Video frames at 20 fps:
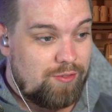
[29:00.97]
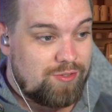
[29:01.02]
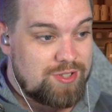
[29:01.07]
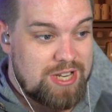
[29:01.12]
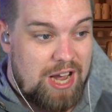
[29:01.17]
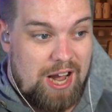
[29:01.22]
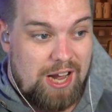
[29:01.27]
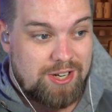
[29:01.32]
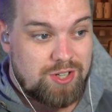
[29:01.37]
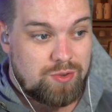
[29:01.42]

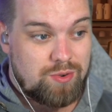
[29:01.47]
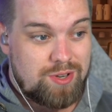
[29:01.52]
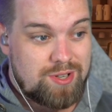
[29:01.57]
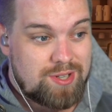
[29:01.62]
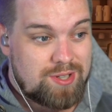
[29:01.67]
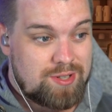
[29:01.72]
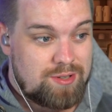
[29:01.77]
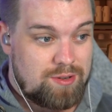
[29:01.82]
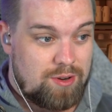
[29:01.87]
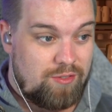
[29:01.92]

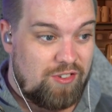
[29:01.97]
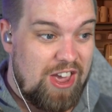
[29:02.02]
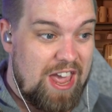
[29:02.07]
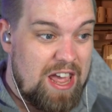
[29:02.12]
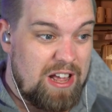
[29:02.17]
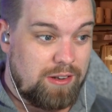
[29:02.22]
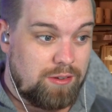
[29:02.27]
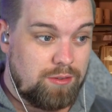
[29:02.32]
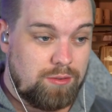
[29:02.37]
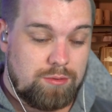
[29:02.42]
Tartarus, of
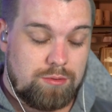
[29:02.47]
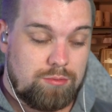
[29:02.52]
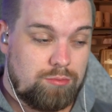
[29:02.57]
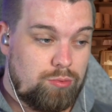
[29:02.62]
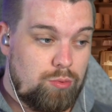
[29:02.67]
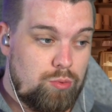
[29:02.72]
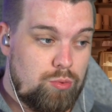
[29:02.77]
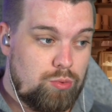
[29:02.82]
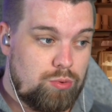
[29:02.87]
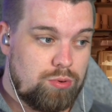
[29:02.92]
hell,
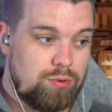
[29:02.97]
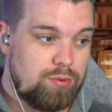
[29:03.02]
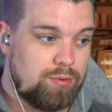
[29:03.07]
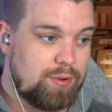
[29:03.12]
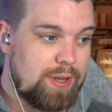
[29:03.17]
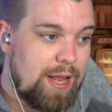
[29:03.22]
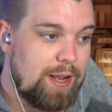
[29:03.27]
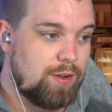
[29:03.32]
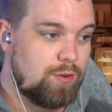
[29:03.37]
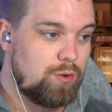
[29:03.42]
whew,
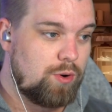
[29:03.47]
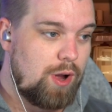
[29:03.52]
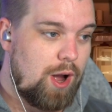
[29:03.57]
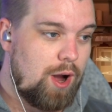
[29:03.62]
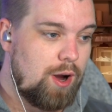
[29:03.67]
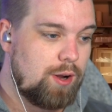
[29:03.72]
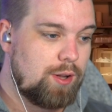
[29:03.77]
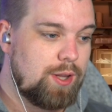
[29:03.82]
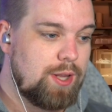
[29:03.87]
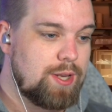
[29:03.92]
they look
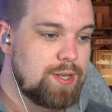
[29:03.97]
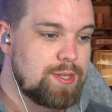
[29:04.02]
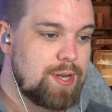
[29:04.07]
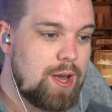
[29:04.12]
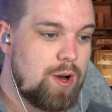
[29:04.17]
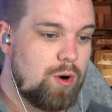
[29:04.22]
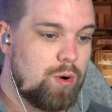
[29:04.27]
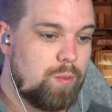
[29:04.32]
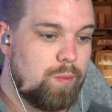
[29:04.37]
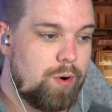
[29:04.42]
ugly as
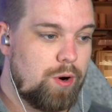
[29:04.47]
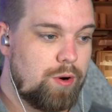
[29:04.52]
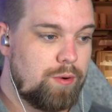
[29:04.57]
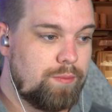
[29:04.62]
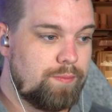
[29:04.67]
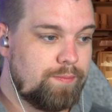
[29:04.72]
hell, bro.